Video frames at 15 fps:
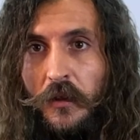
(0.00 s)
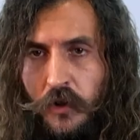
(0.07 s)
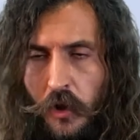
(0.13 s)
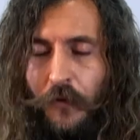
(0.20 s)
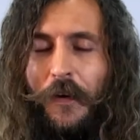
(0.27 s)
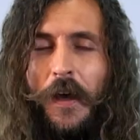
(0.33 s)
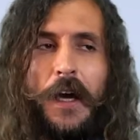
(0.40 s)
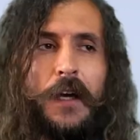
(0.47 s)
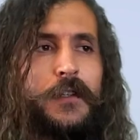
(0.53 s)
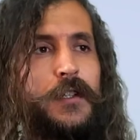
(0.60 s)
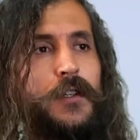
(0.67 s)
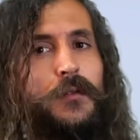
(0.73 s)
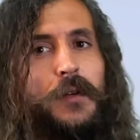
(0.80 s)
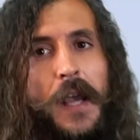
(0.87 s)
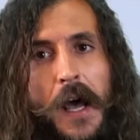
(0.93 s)
So facts
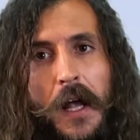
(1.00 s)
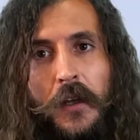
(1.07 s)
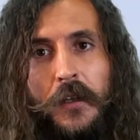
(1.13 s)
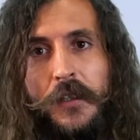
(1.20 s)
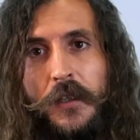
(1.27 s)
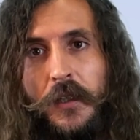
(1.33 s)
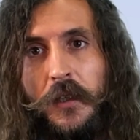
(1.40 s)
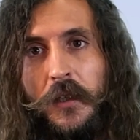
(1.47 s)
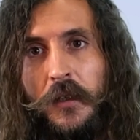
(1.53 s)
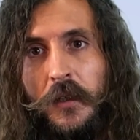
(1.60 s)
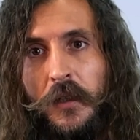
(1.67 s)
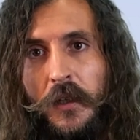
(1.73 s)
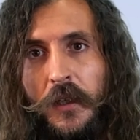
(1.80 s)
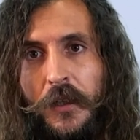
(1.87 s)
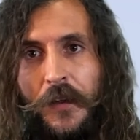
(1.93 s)
and reality,
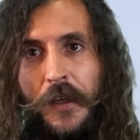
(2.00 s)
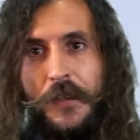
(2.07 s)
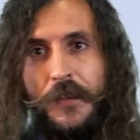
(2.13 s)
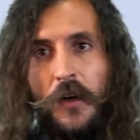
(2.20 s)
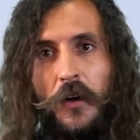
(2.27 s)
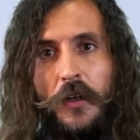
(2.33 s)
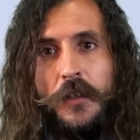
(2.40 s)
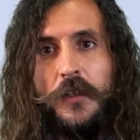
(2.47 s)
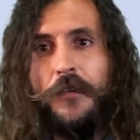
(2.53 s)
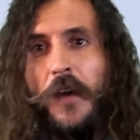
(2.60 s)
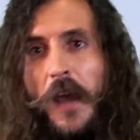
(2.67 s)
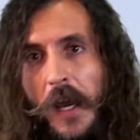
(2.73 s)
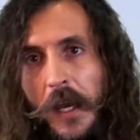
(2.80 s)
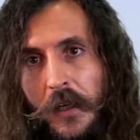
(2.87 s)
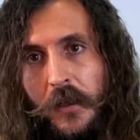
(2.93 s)
they start to
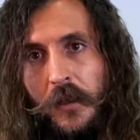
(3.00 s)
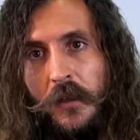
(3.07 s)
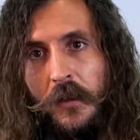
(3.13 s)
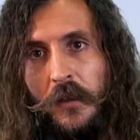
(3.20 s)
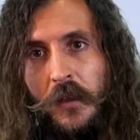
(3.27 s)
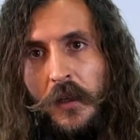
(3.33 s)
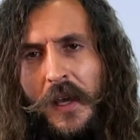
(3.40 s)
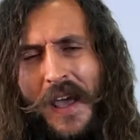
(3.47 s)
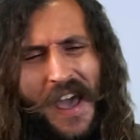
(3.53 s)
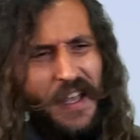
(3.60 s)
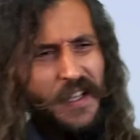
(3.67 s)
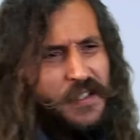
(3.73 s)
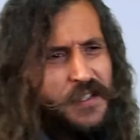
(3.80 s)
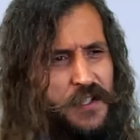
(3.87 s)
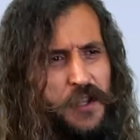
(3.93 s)
fade
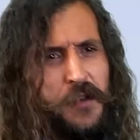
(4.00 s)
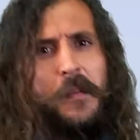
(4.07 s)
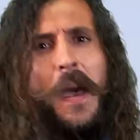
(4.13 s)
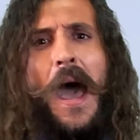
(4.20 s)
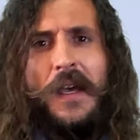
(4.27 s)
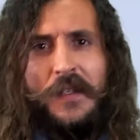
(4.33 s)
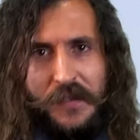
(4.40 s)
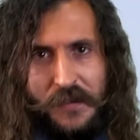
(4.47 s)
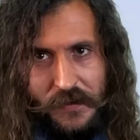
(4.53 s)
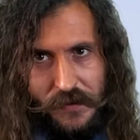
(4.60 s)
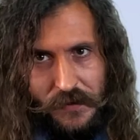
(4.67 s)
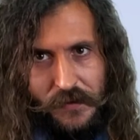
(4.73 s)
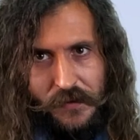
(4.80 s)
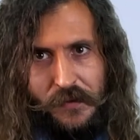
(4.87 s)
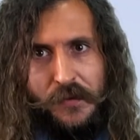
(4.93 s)
as the
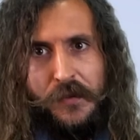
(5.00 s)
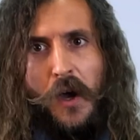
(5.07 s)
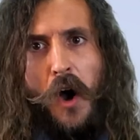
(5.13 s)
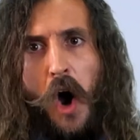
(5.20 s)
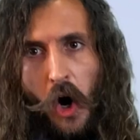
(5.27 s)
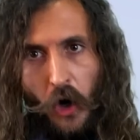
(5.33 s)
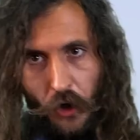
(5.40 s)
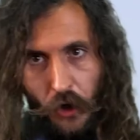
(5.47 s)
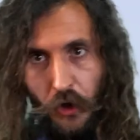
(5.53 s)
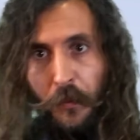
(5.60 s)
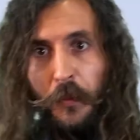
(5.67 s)
masses are